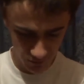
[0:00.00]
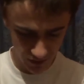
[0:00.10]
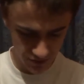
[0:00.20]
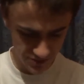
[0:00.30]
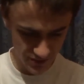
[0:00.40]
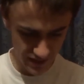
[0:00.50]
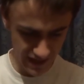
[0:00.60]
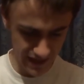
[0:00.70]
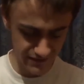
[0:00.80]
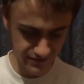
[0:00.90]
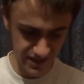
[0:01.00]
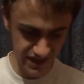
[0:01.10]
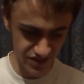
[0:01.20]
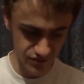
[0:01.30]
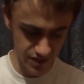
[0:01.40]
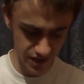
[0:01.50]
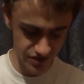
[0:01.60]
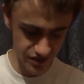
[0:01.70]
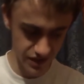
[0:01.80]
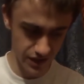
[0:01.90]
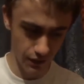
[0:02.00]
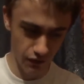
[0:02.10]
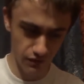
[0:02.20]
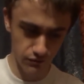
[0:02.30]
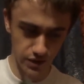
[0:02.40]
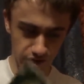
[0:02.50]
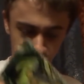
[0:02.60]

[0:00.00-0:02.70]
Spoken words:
We also have the introduction of one